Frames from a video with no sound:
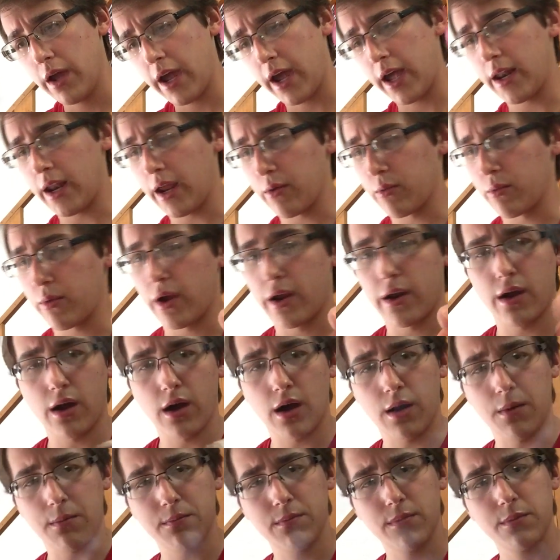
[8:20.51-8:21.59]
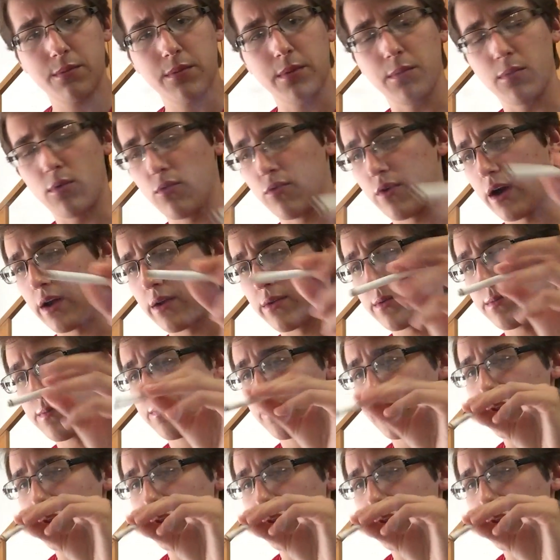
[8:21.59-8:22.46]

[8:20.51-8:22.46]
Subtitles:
And let me move on